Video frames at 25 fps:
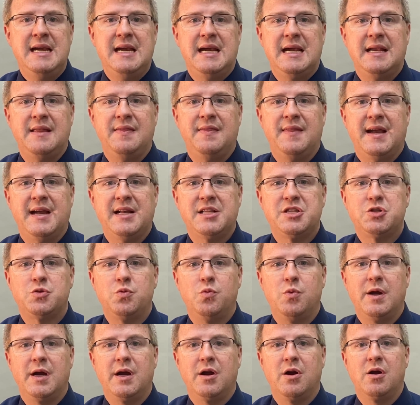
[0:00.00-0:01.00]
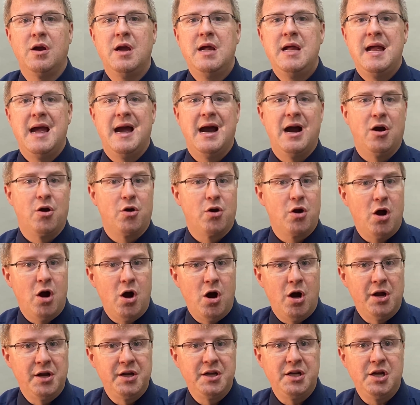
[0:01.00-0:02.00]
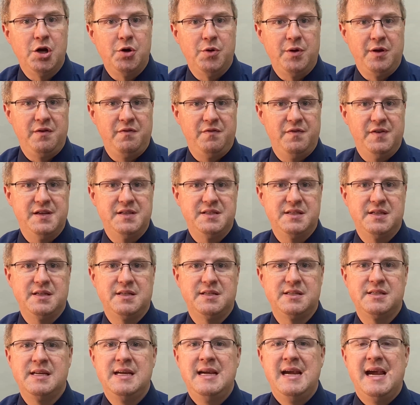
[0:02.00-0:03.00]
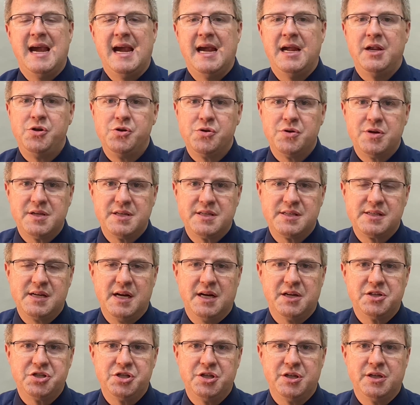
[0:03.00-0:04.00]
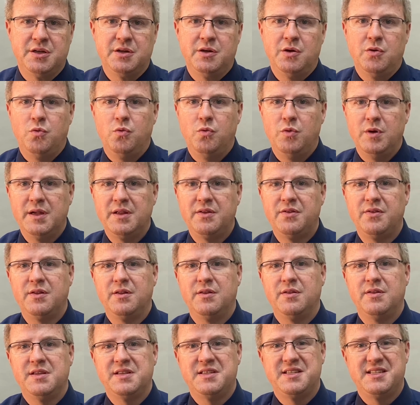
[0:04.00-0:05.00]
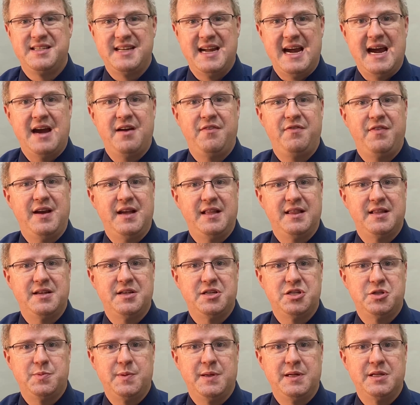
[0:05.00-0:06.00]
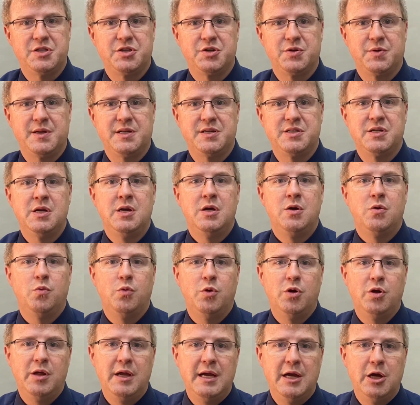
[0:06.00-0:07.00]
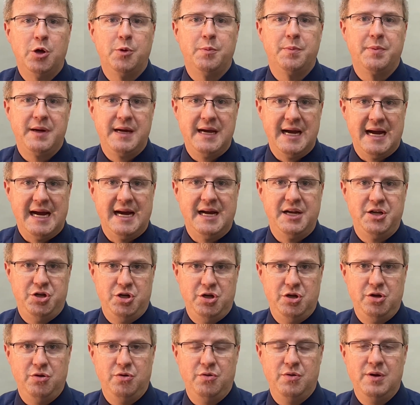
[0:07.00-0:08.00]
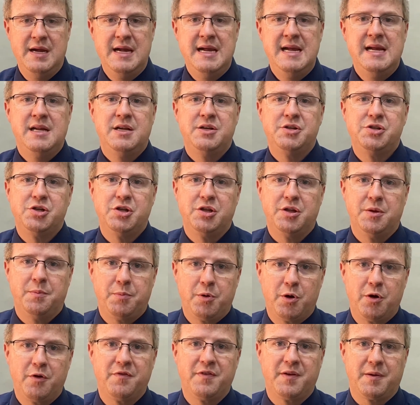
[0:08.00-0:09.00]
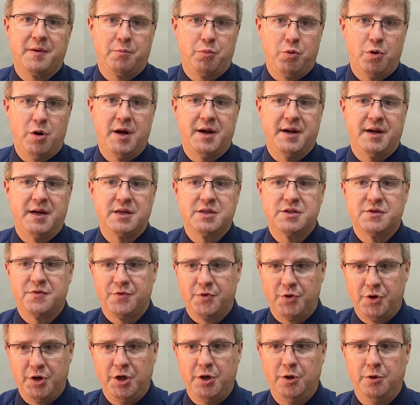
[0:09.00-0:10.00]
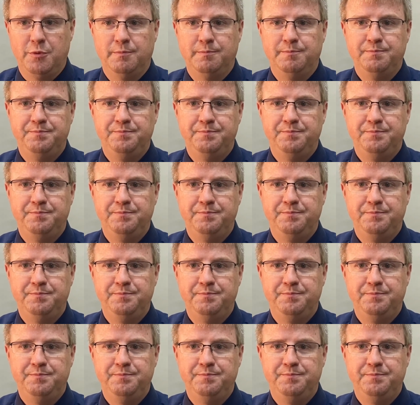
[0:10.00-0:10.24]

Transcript: and that's where our ongoing visits and your discussion with the staff at the dispensaries will help guide you to the perfect products for you.